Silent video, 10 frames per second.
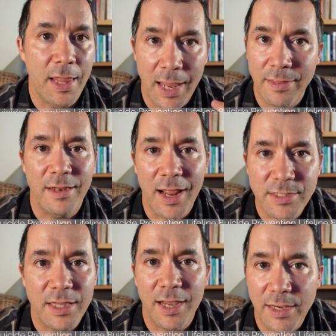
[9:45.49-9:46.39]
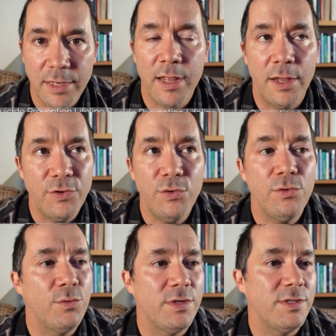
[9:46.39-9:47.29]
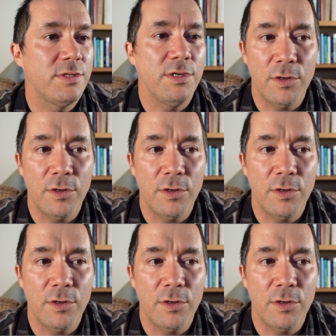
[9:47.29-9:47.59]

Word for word: then the next thing I did not do was,